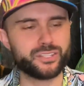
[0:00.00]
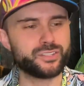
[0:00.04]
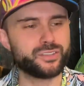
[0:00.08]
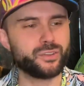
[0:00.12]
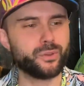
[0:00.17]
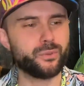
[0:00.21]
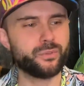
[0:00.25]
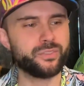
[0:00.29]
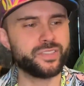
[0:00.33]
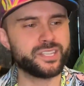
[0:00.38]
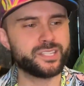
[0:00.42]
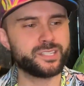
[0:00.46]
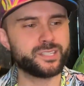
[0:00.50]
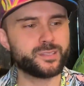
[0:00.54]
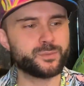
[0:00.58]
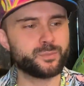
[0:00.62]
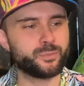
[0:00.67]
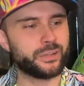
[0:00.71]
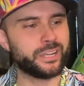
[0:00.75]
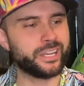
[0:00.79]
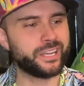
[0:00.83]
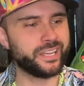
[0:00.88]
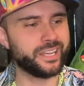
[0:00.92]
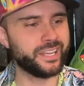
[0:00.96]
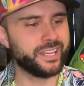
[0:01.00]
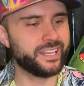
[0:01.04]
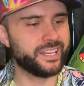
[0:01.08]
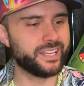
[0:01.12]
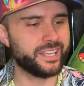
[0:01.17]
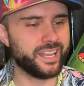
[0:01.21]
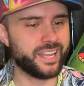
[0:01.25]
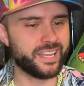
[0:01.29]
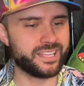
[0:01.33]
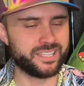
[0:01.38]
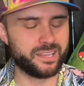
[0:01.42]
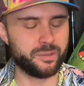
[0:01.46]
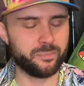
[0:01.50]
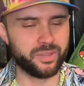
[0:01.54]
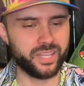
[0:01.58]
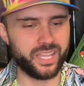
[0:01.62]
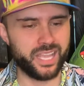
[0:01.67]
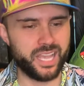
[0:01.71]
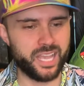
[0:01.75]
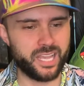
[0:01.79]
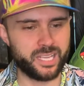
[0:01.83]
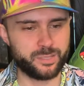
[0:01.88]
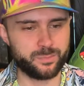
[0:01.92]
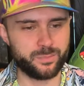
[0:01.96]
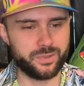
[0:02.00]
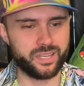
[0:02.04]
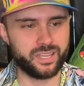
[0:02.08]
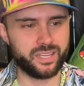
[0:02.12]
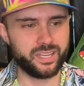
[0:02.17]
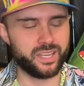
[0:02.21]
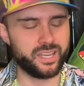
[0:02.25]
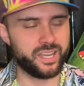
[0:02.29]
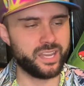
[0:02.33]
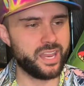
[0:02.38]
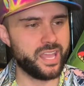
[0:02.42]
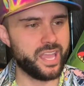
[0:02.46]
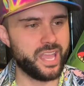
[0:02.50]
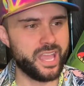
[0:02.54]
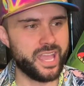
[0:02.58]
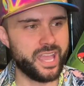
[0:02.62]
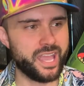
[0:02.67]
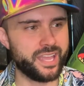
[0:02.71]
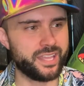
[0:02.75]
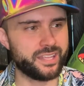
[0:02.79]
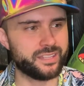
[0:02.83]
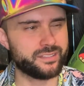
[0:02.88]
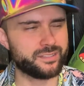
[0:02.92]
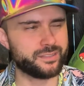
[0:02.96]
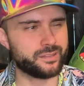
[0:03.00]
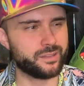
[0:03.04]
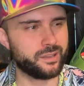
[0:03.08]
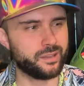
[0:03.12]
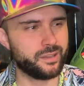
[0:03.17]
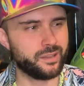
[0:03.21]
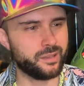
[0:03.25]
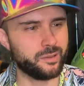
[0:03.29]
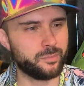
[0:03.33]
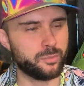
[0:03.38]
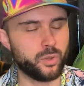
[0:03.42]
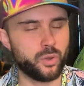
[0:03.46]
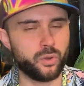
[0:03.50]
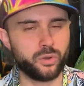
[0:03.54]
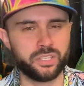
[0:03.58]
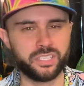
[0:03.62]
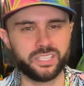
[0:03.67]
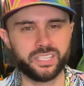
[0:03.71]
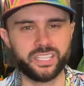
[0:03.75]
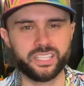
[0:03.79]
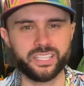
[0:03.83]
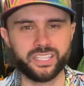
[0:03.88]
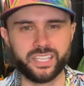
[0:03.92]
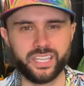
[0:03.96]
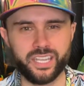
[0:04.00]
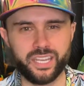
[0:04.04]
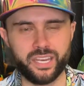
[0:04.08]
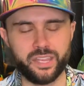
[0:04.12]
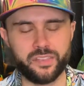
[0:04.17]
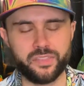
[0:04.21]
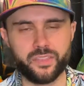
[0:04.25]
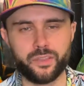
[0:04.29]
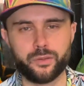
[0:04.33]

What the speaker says: So this is pretty neat. It has Emily Osment, it has Cody Lindley in it.